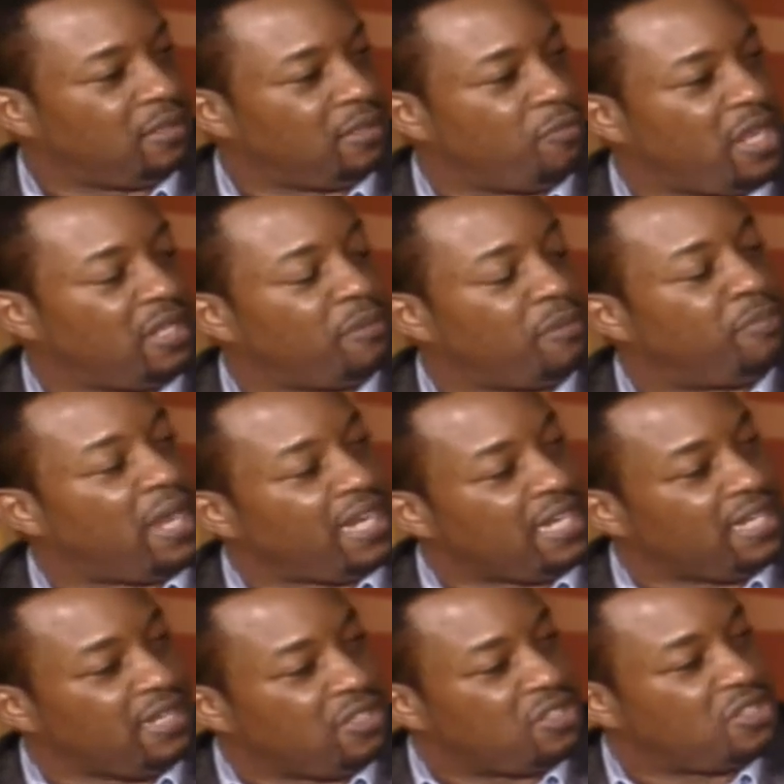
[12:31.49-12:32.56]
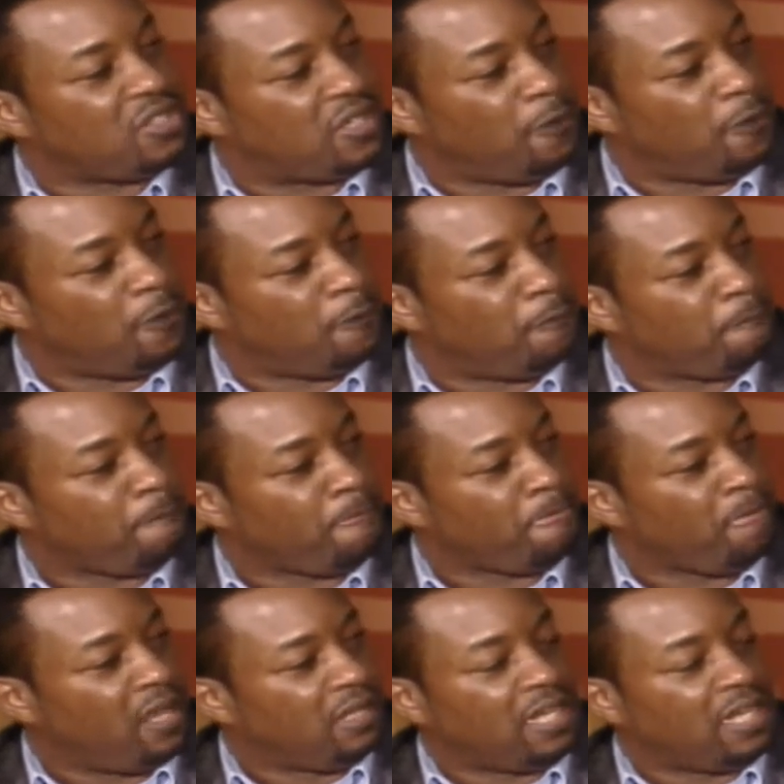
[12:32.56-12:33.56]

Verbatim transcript: the way the body needs to go. Right.